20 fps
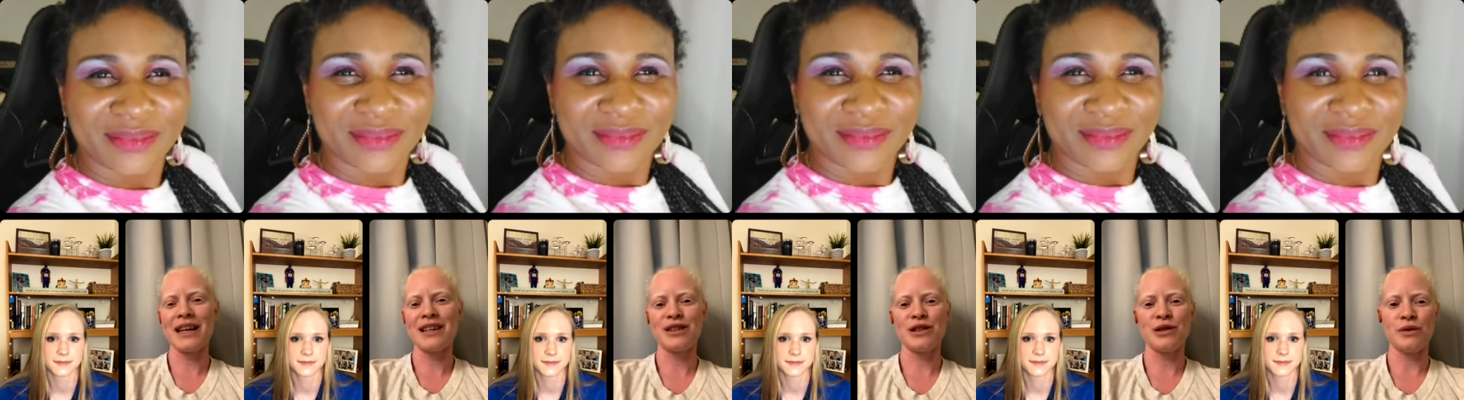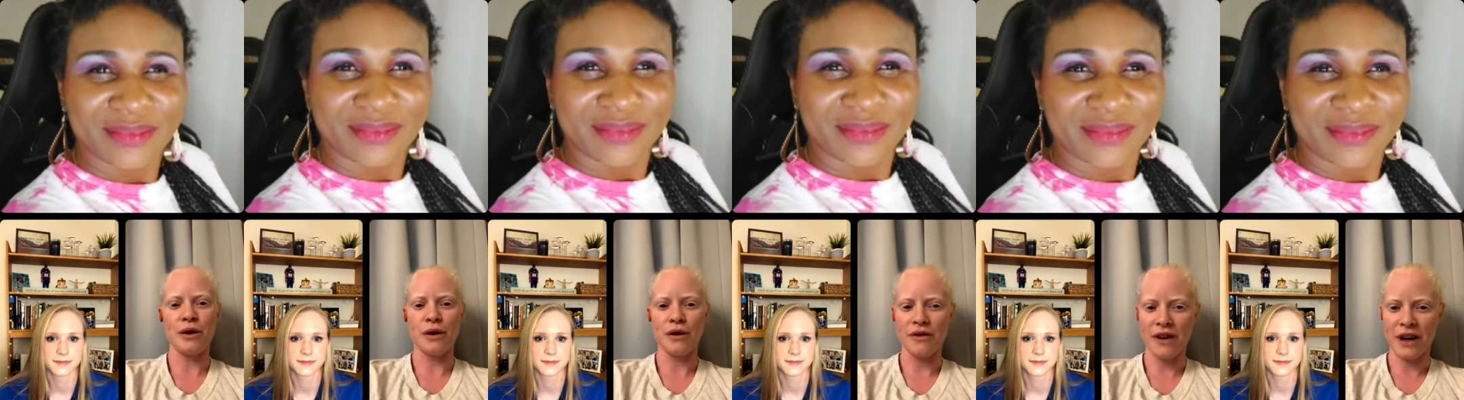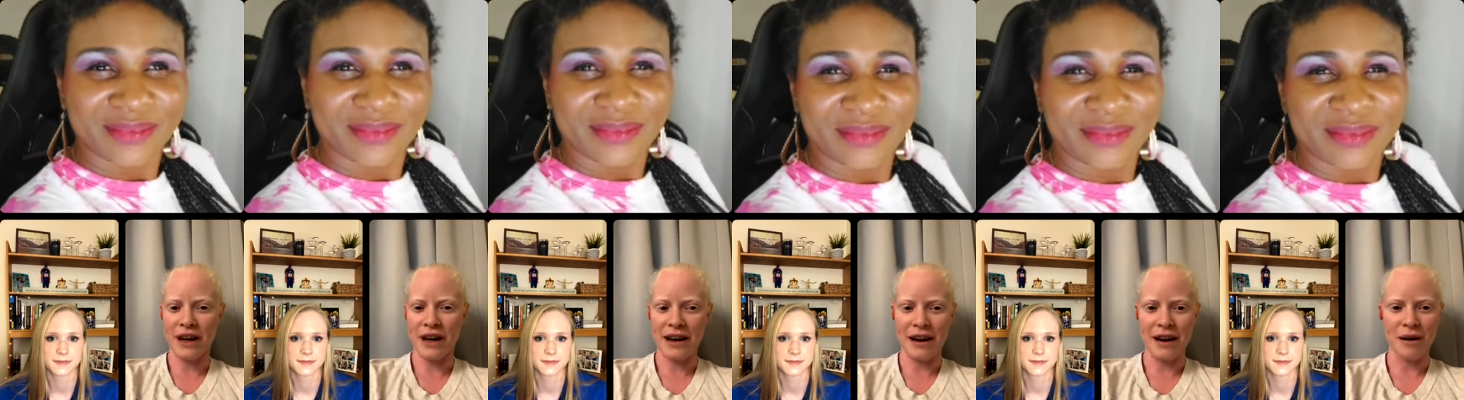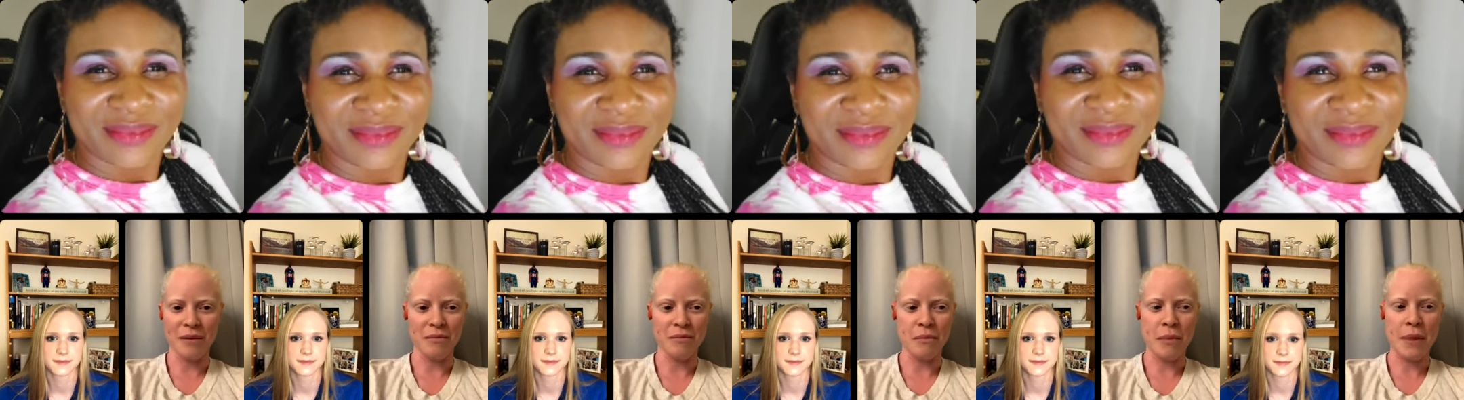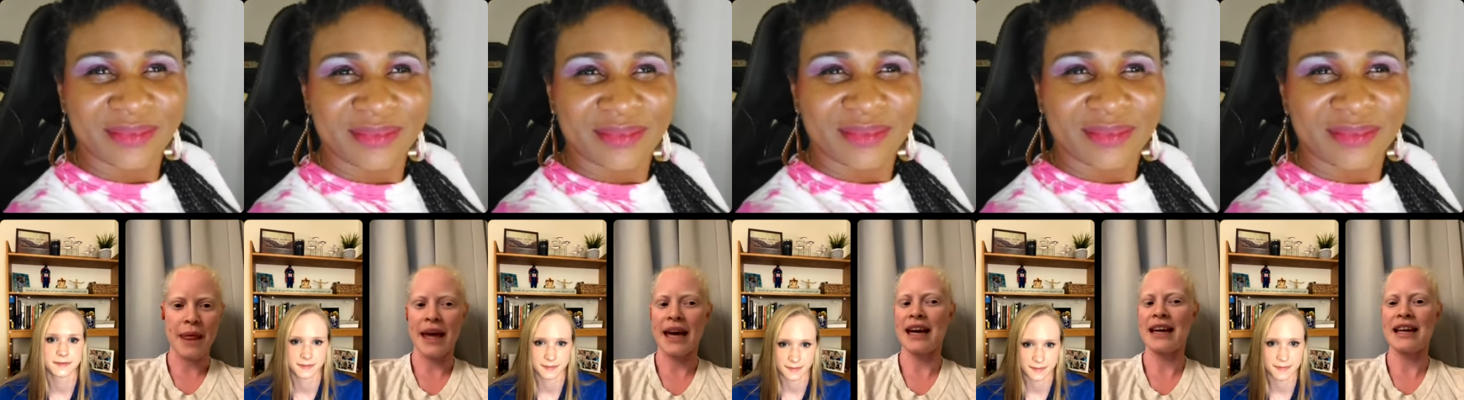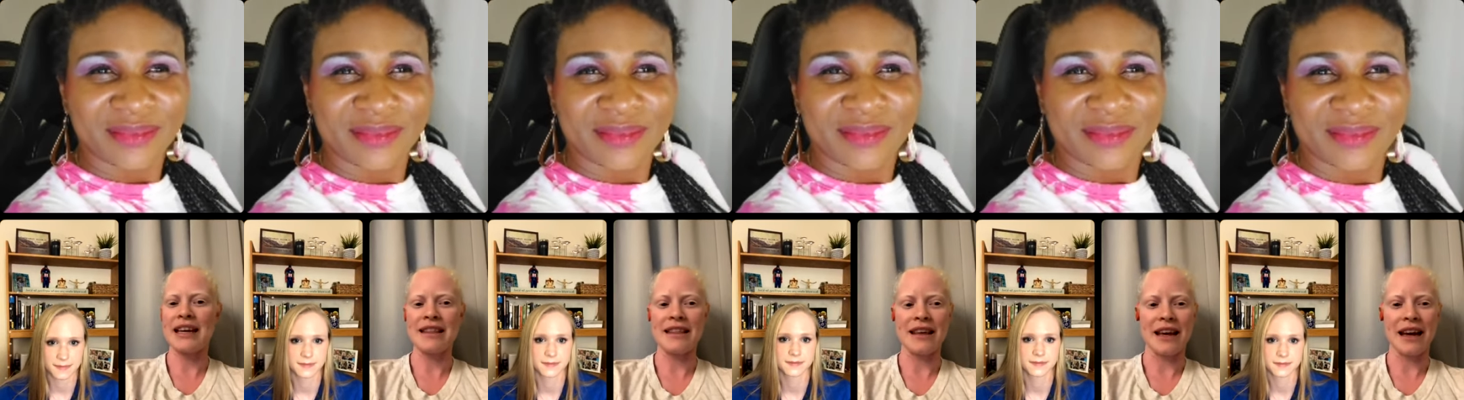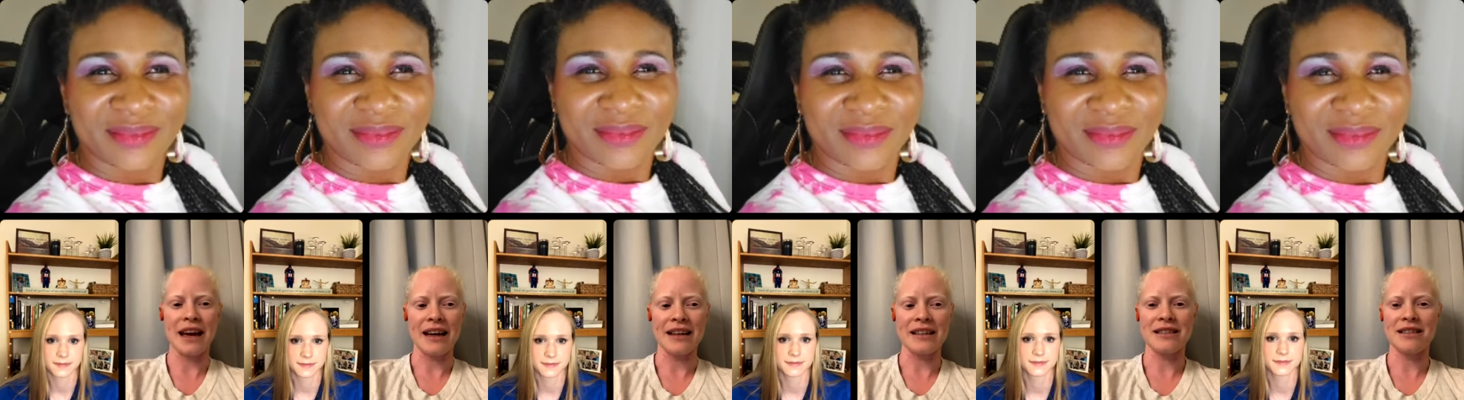Speaker 1: to overcome
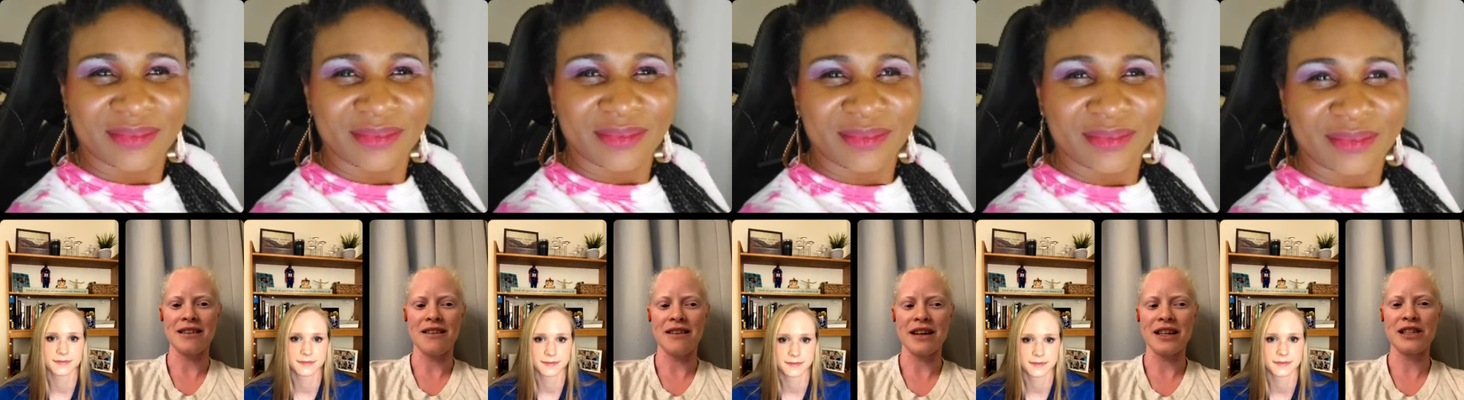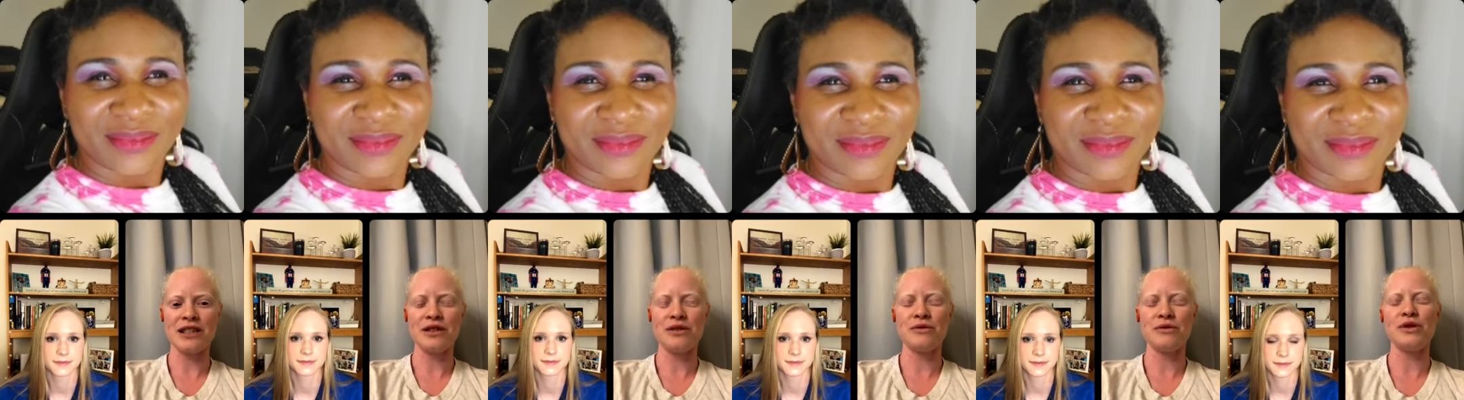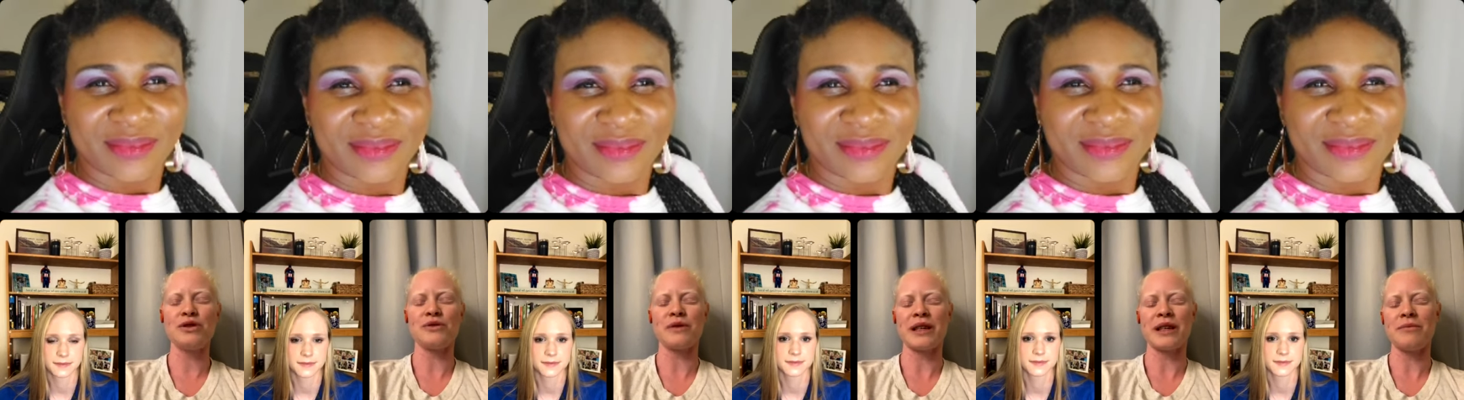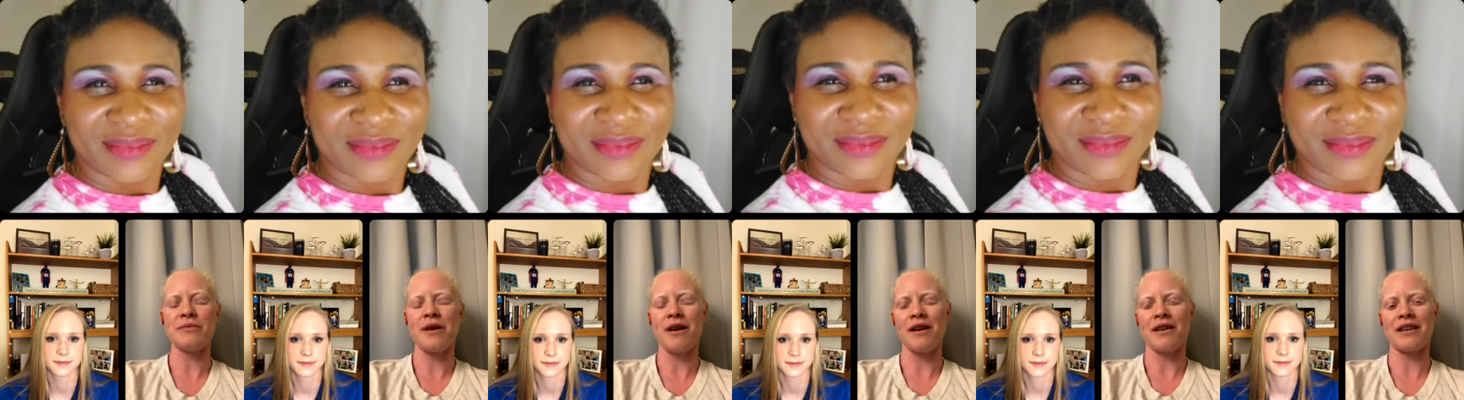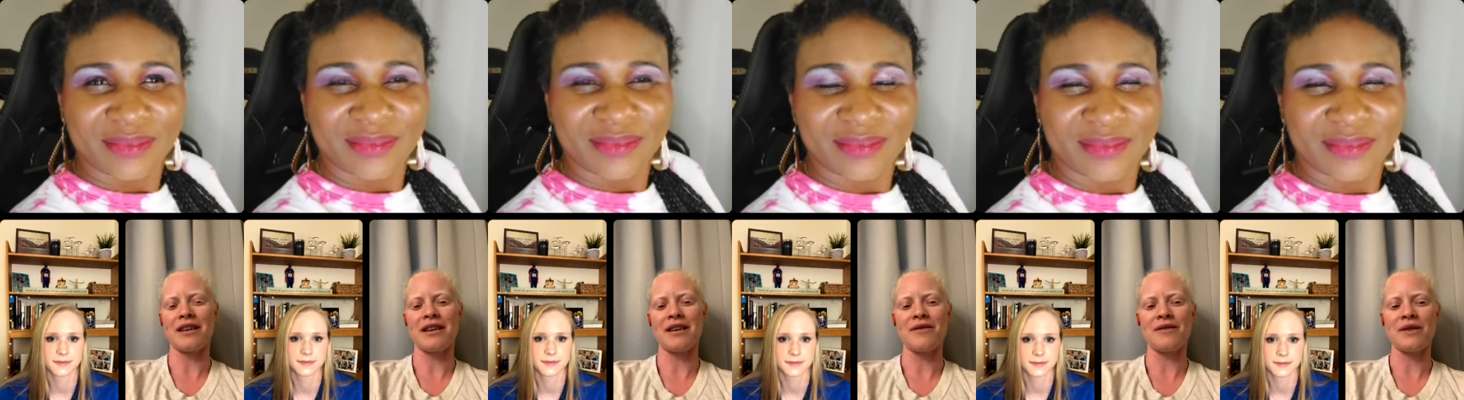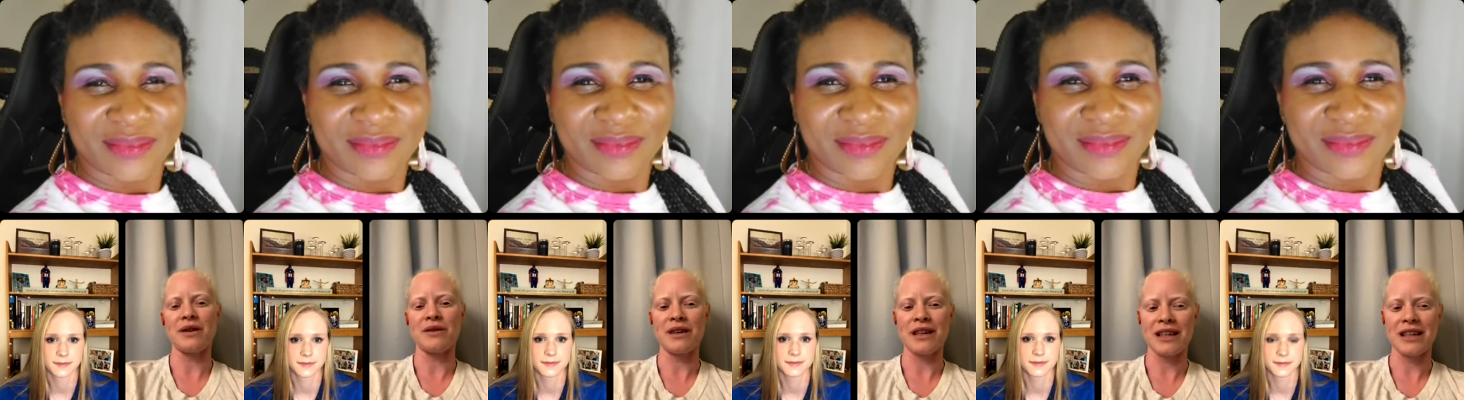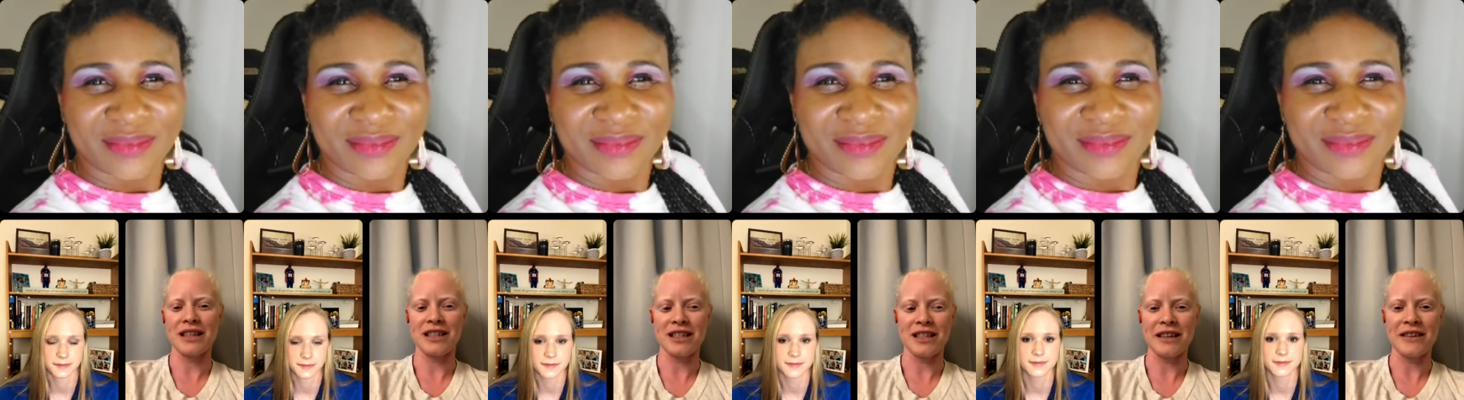anything as long as you dream hard enough you can
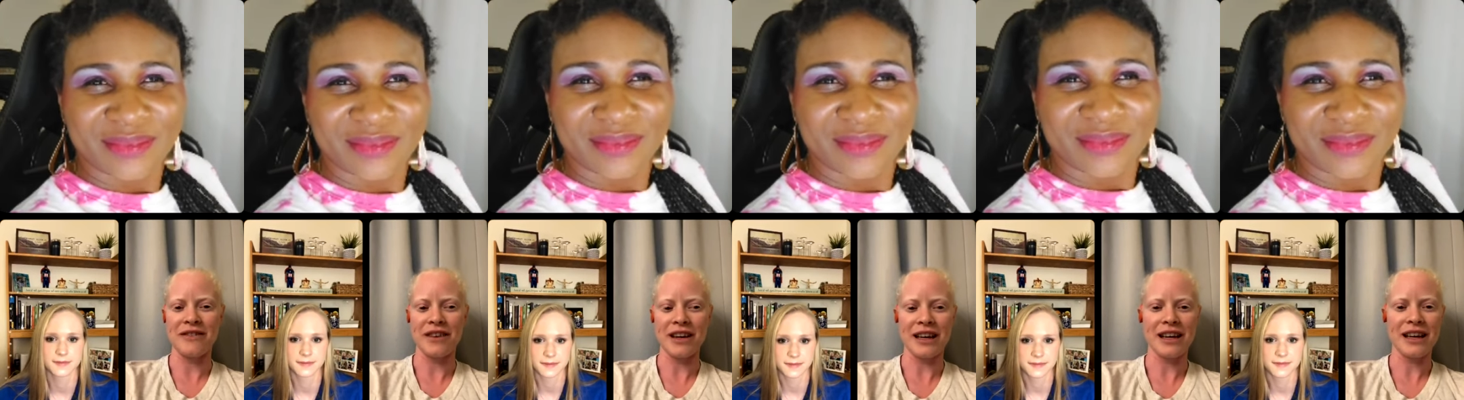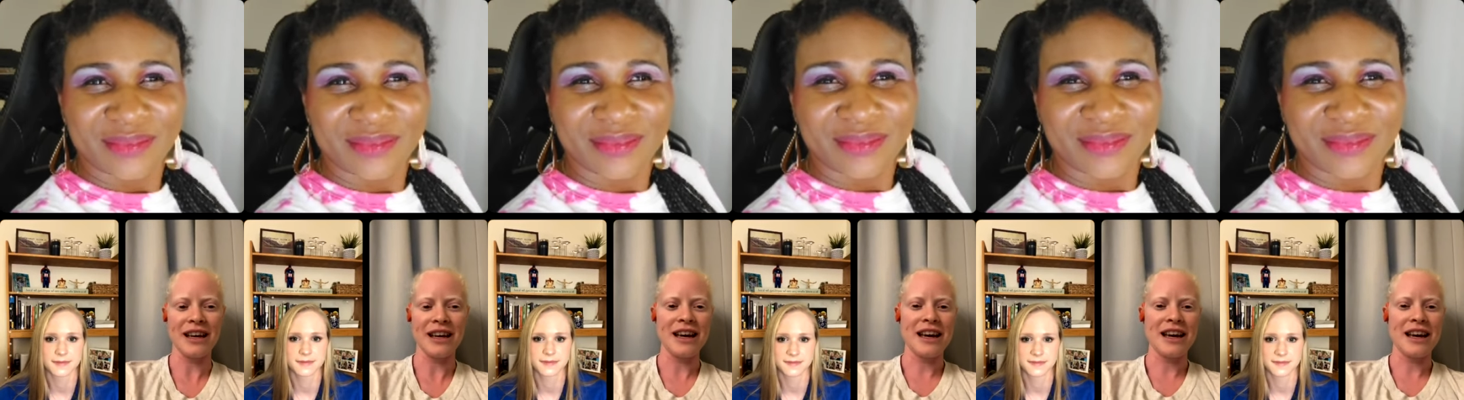achieve it